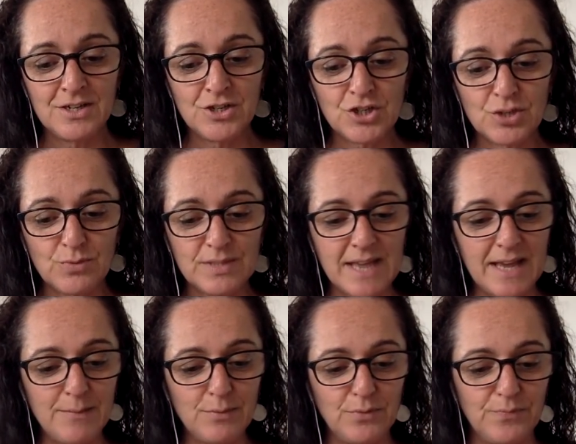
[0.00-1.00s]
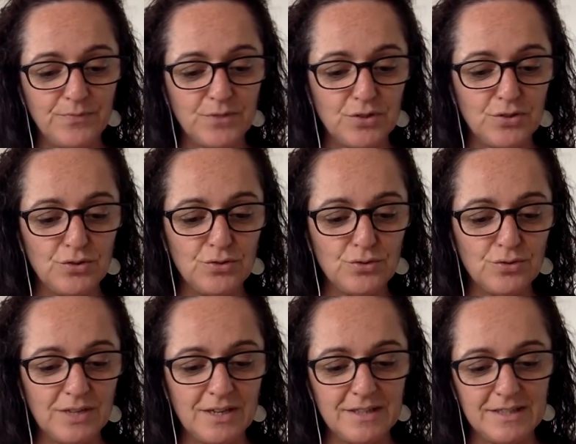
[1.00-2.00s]
She was able to
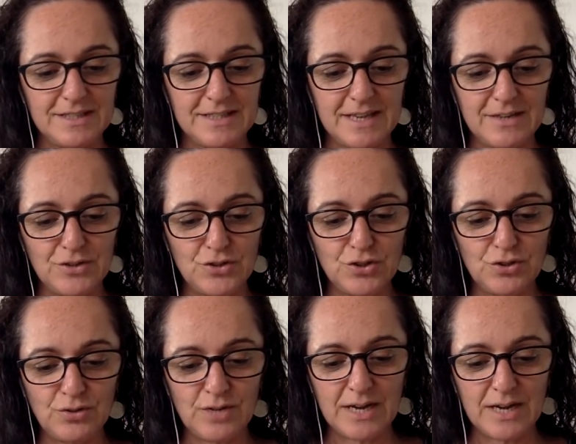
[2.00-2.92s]
neutralize this attitude,